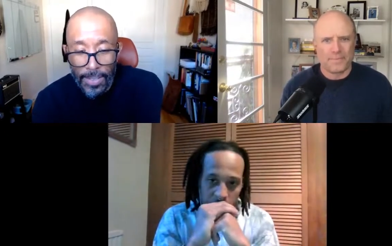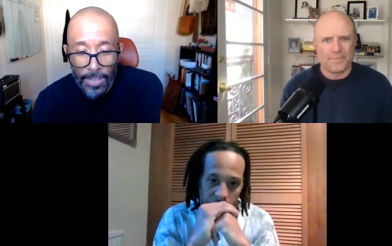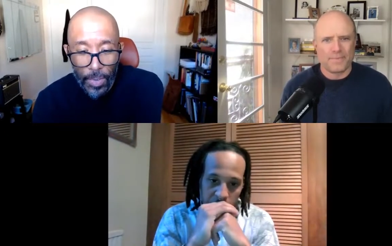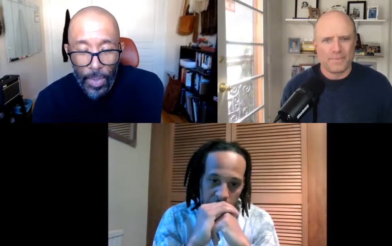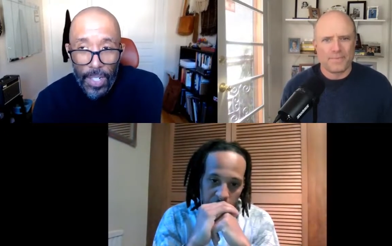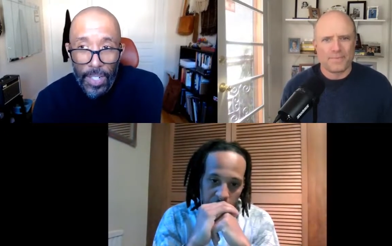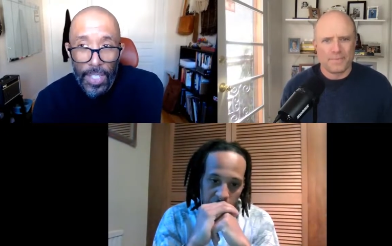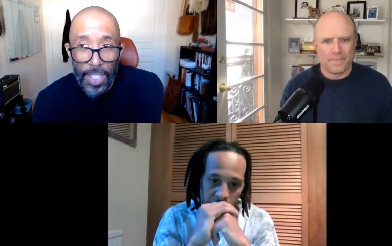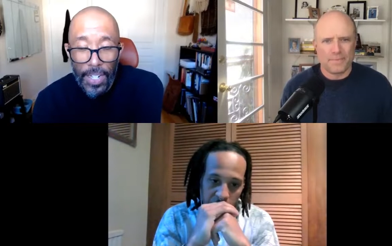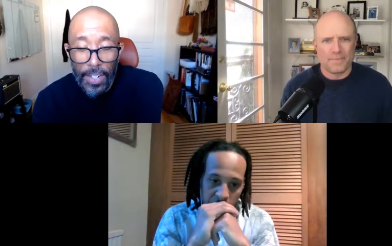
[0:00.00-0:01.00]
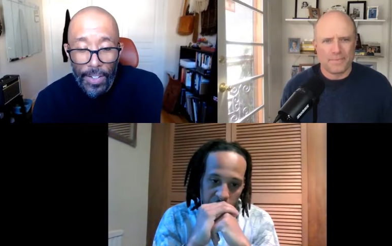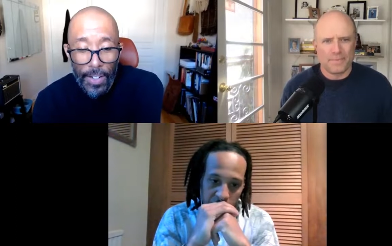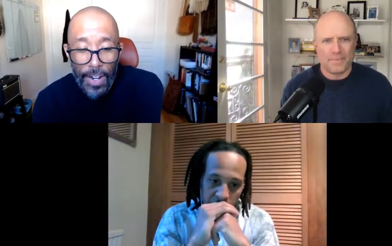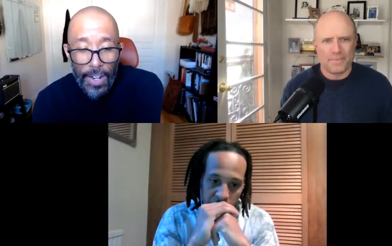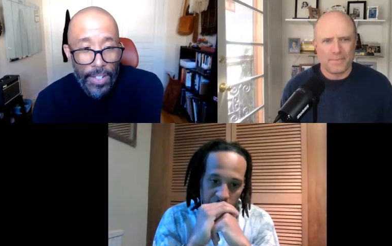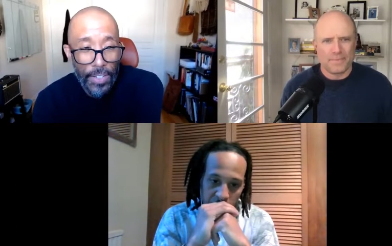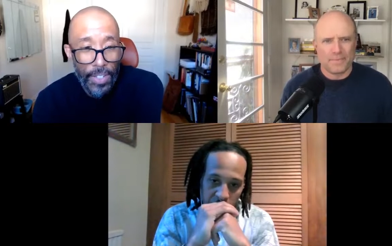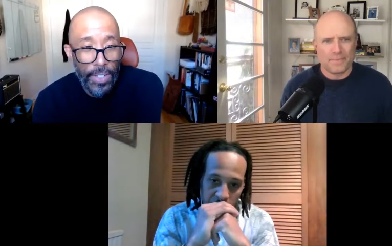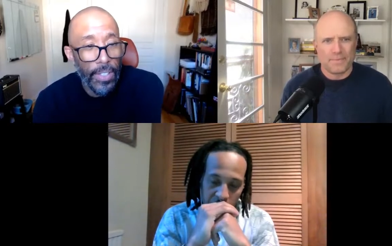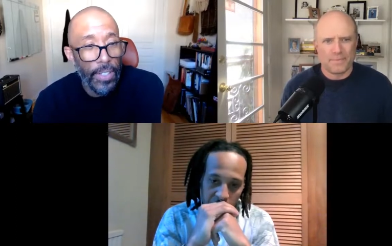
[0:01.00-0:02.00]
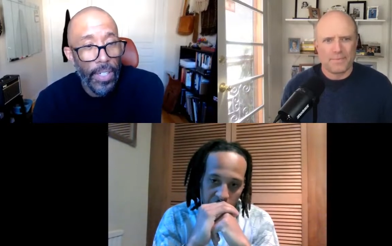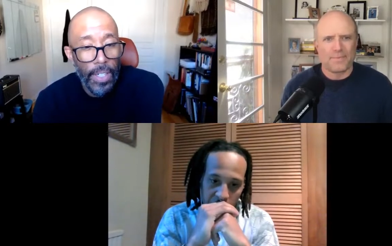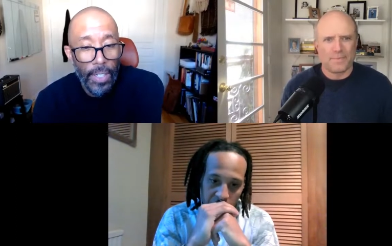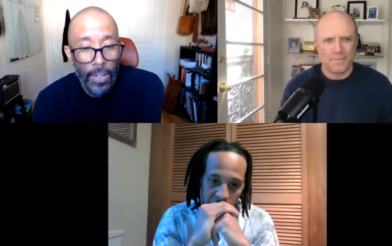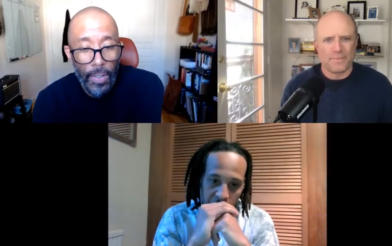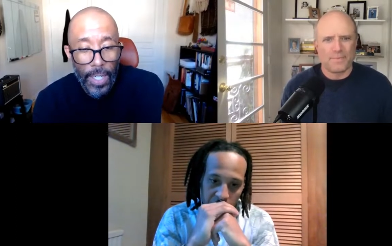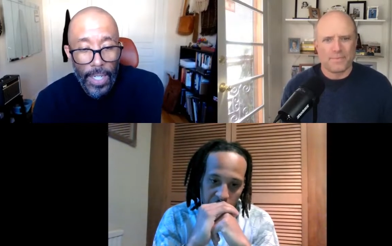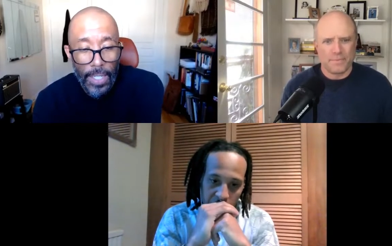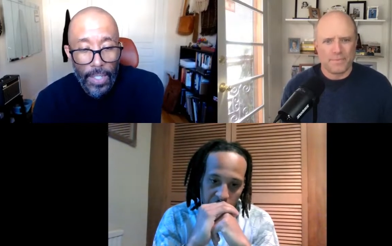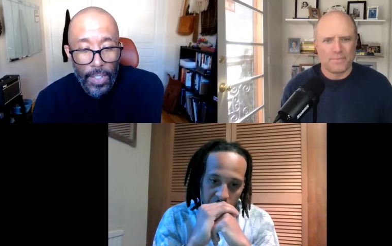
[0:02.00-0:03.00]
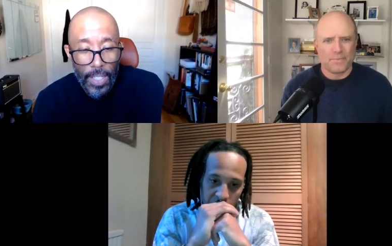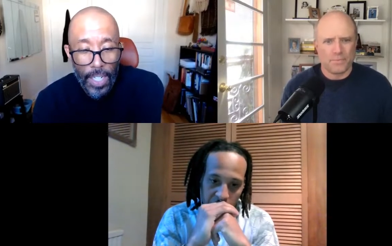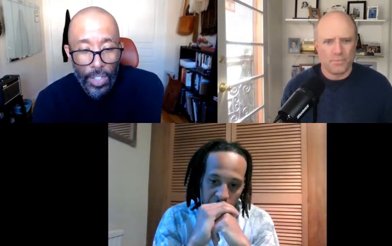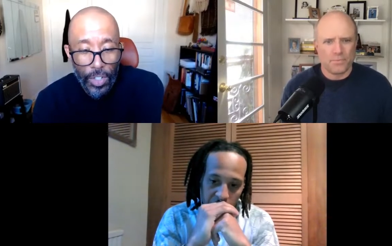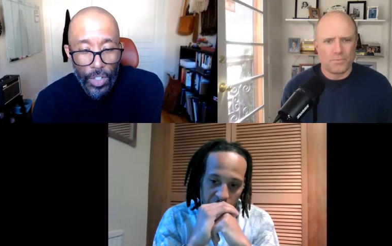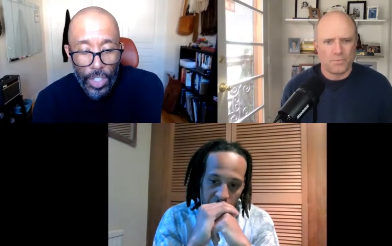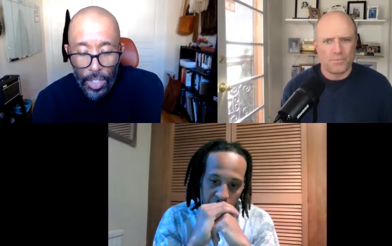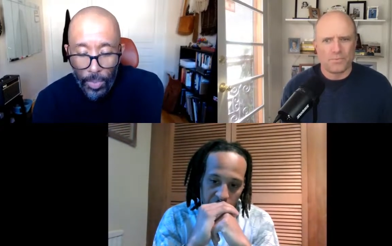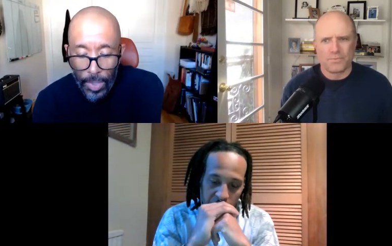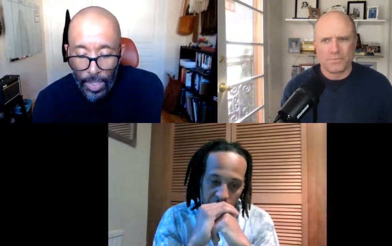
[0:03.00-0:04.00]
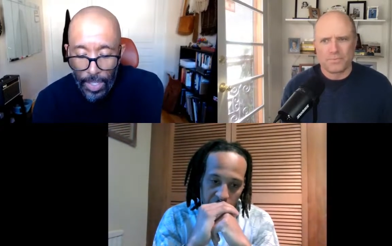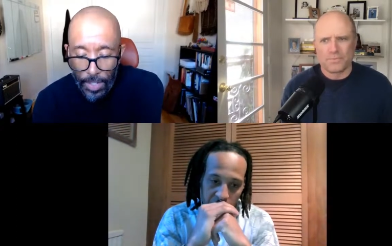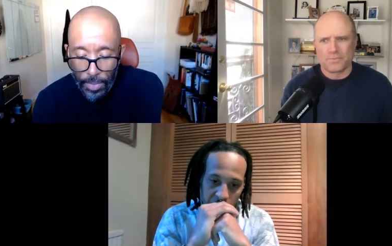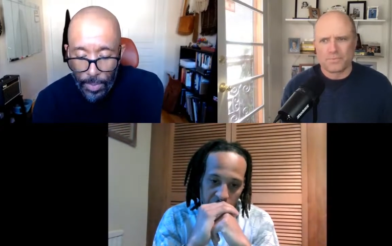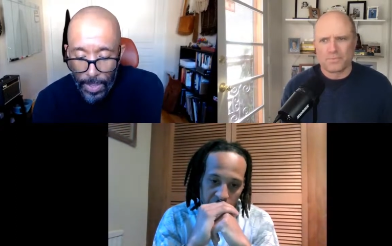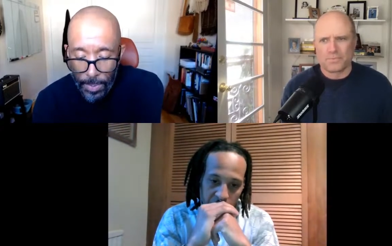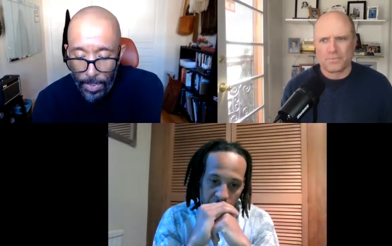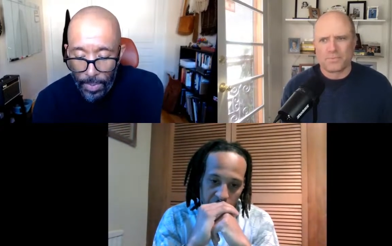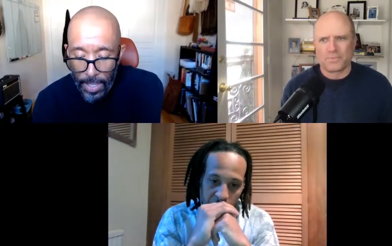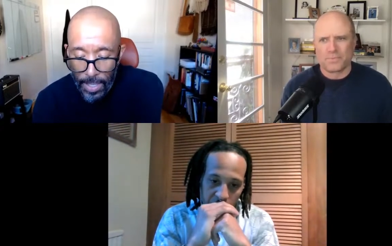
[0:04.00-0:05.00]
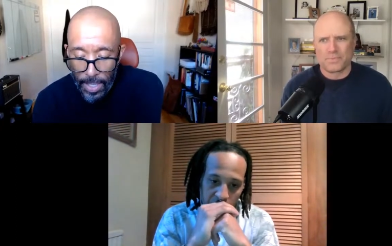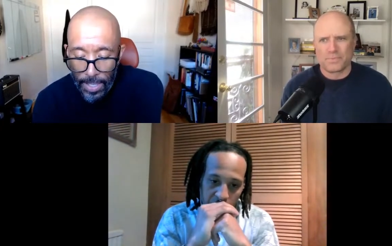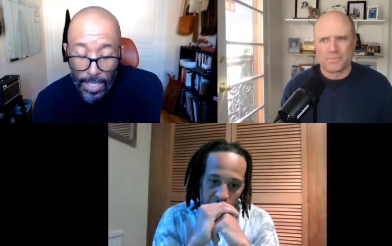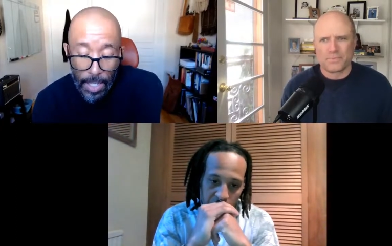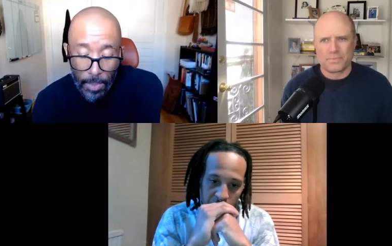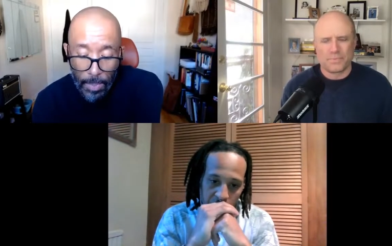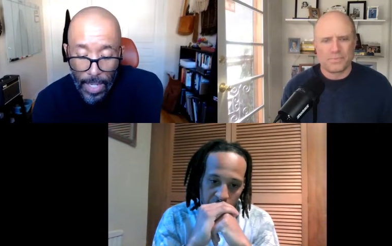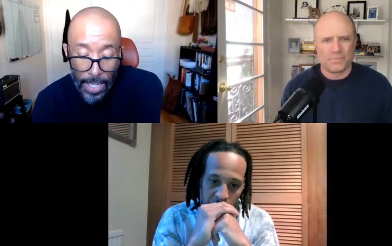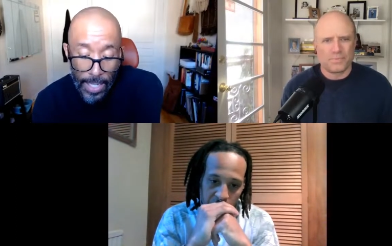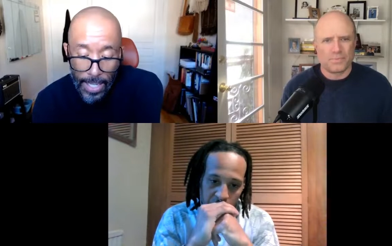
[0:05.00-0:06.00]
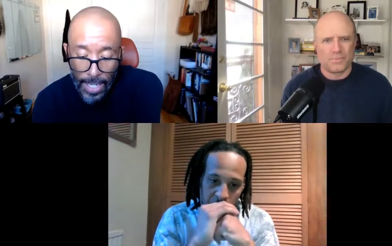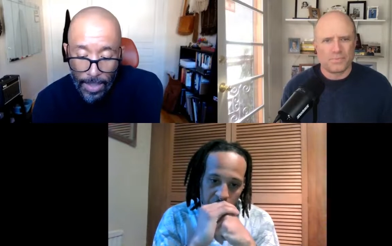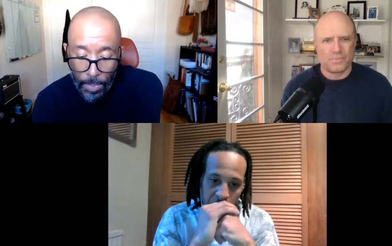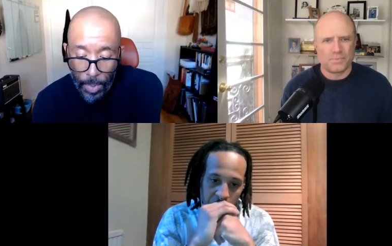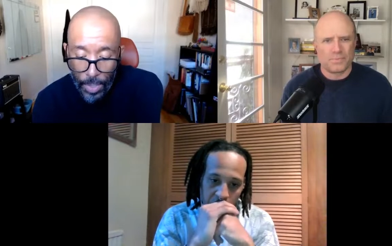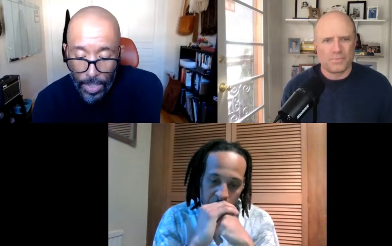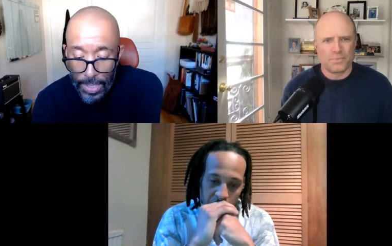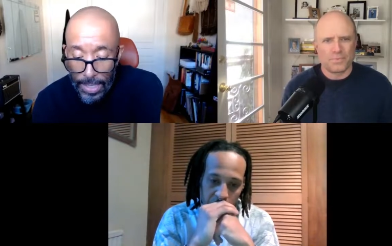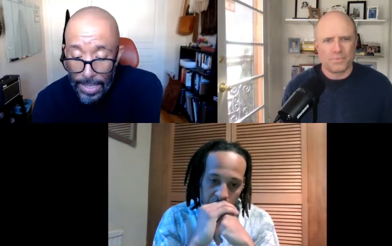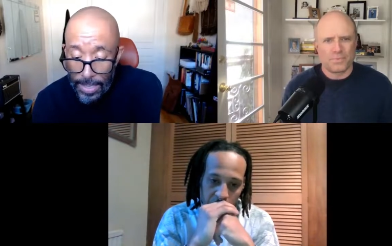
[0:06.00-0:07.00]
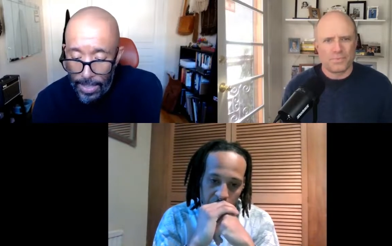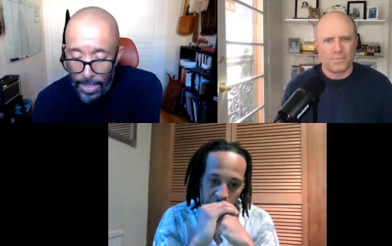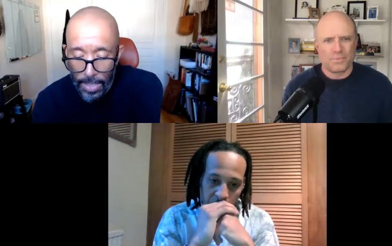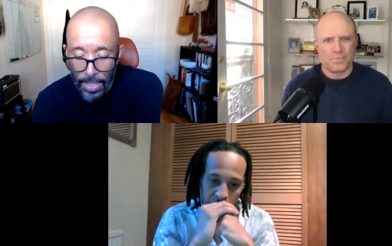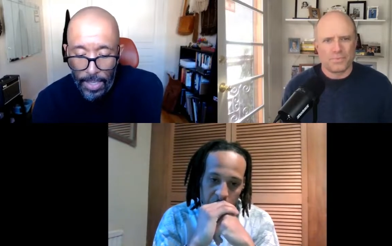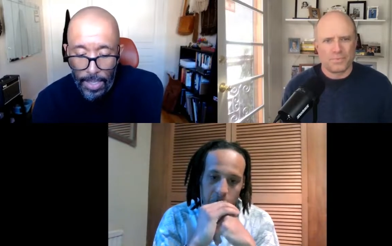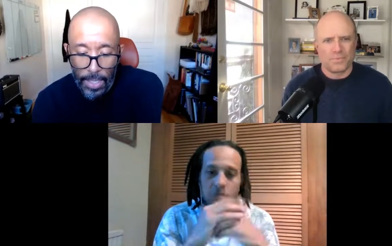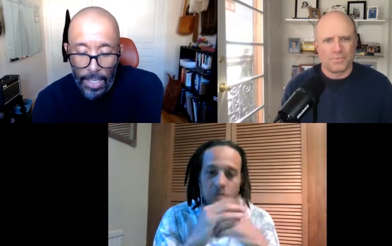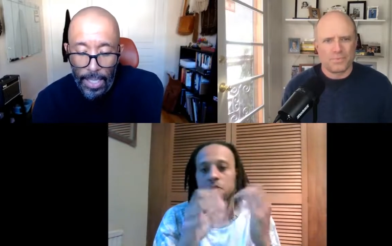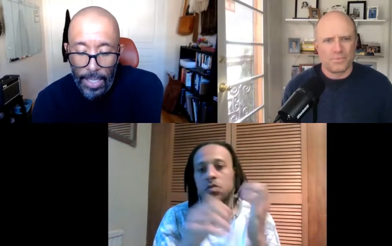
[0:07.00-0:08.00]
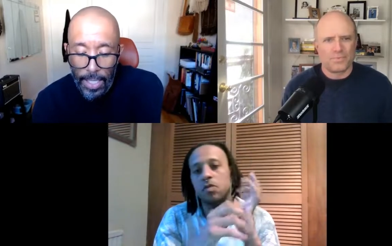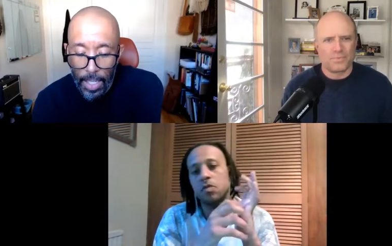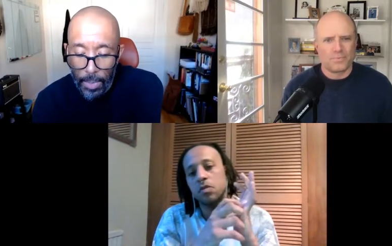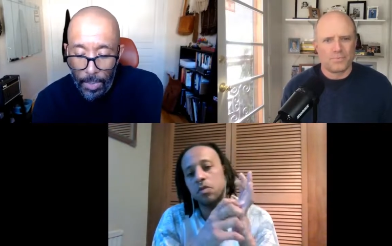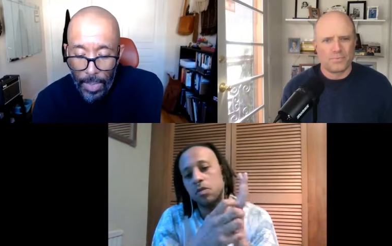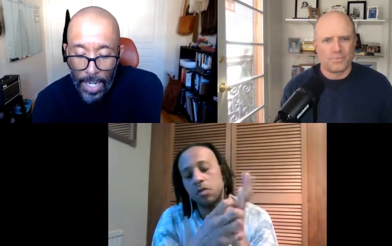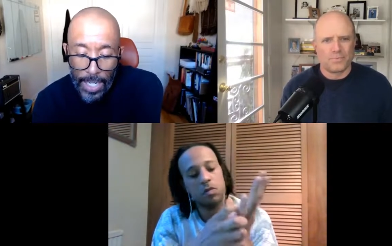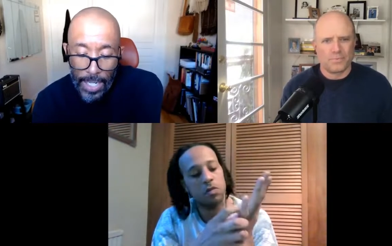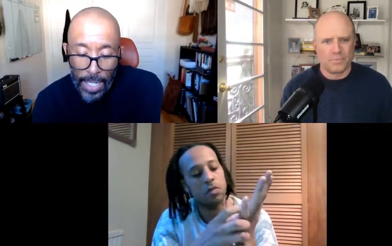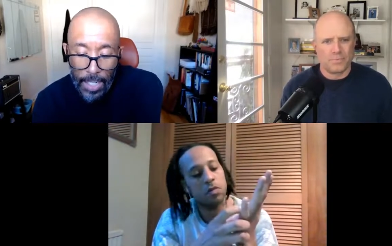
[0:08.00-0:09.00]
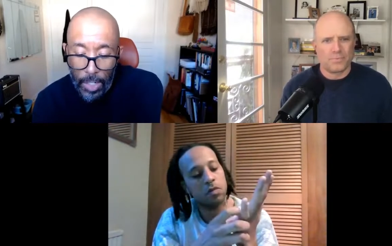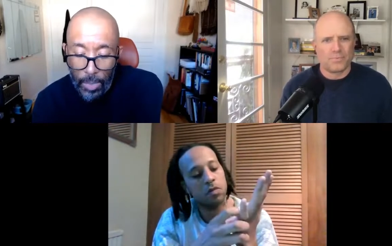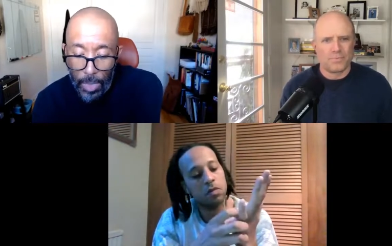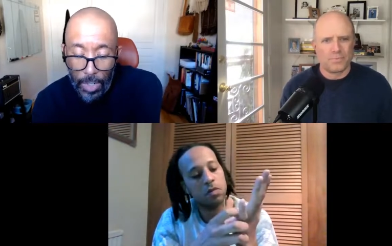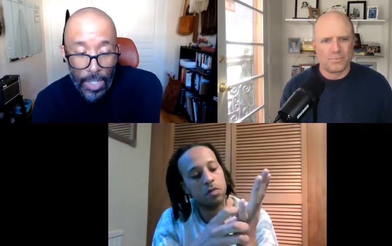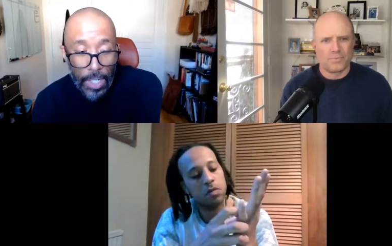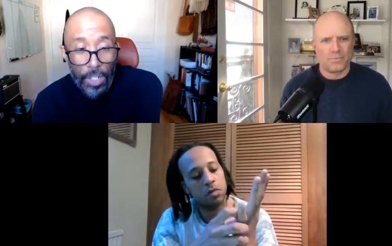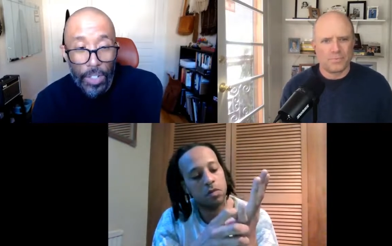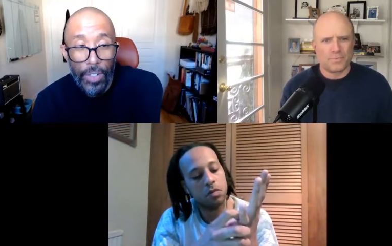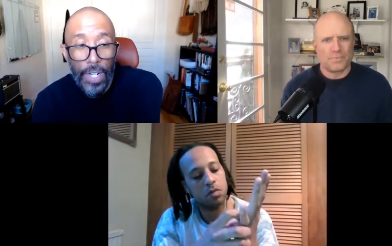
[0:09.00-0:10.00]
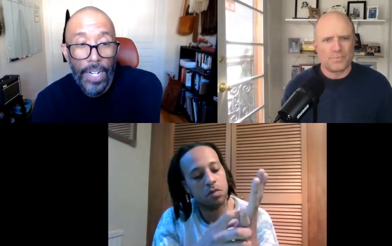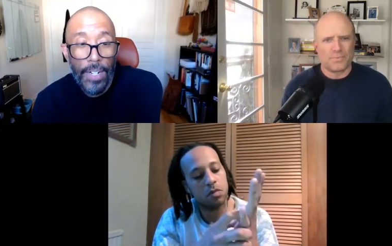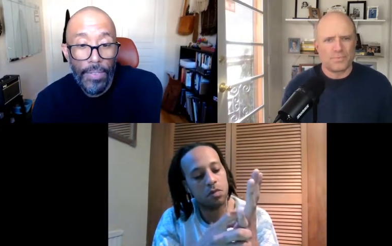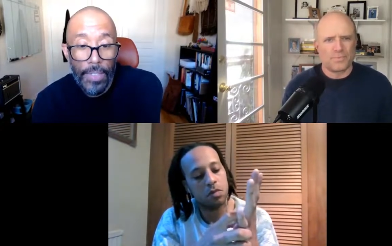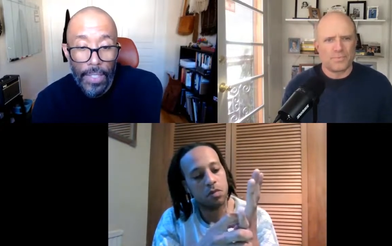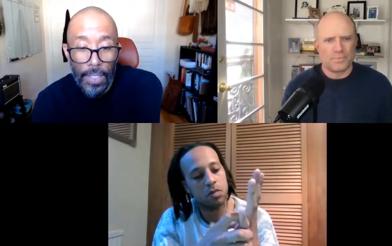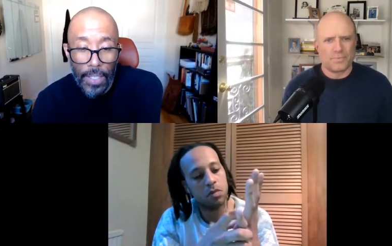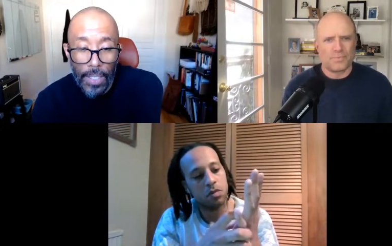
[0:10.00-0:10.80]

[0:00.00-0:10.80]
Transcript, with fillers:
Speaker 1: It's rare to see that in an artist, right? To see that just genuine love for people. And I think he embodied that personally I think he embodied that in his music and his craft.